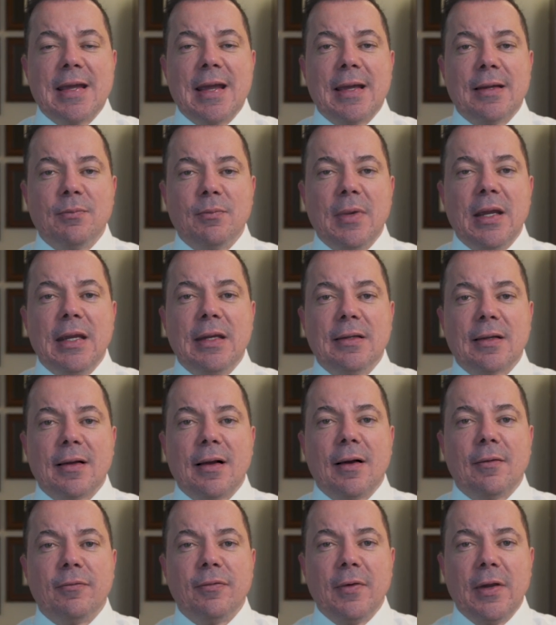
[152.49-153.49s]
and made
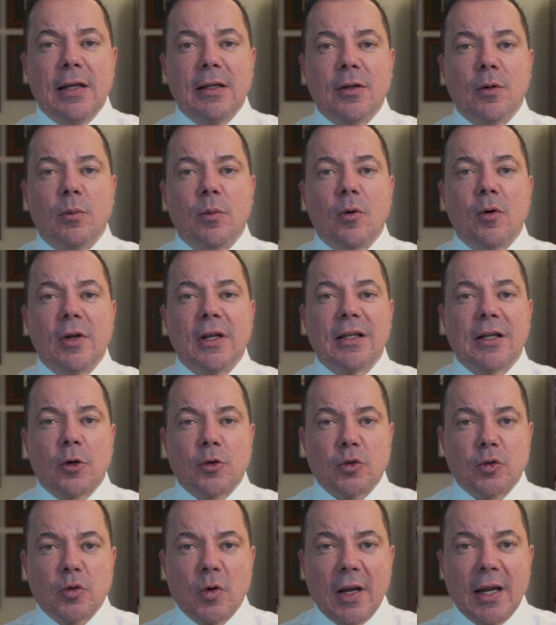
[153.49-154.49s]
available in
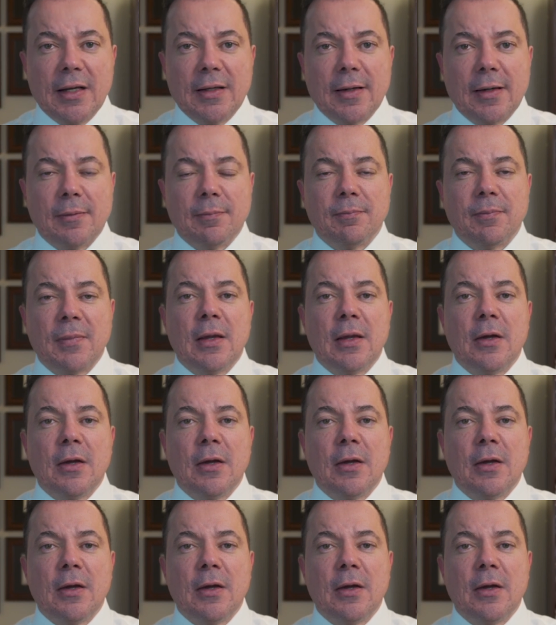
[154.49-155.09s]
Australia.